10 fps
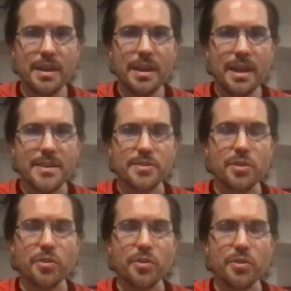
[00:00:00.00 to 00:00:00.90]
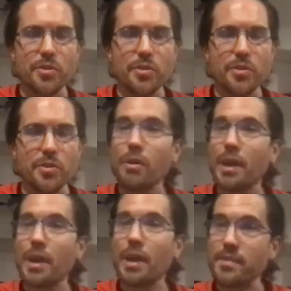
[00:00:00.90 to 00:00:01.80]
And so okay, well,
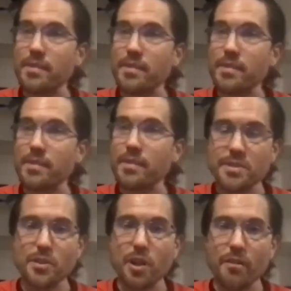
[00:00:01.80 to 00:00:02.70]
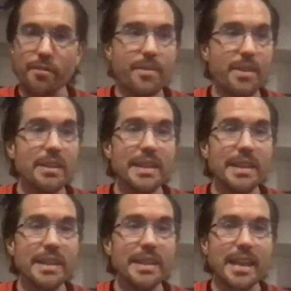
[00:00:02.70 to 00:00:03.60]
hey, even if this person's not
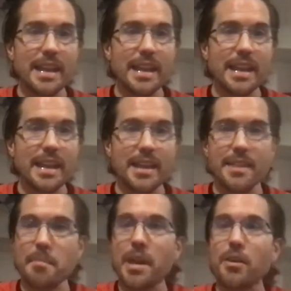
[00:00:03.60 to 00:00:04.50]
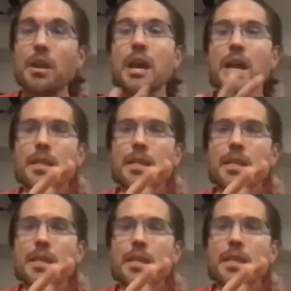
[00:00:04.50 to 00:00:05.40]
feeling anything better, they're
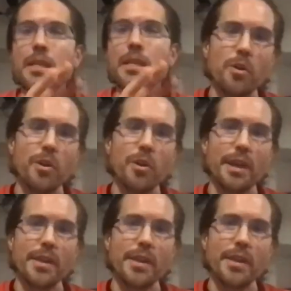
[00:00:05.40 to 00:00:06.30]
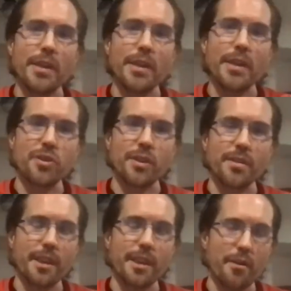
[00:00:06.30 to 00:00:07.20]
mechanically working the way that they
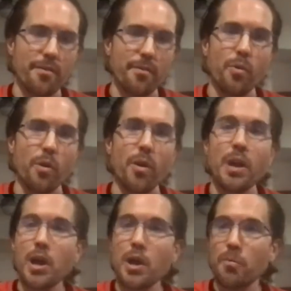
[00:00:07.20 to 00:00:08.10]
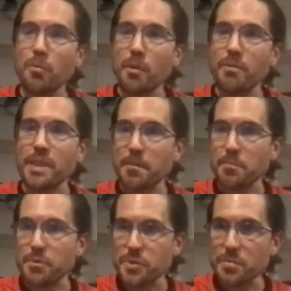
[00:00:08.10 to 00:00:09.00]
should. Therefore, we would then
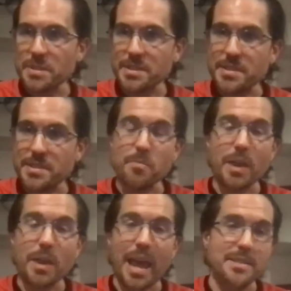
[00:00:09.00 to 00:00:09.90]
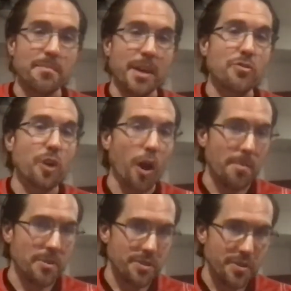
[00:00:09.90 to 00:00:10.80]
presume the system has a better
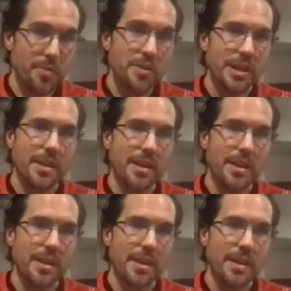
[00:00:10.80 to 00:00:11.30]
opportunity,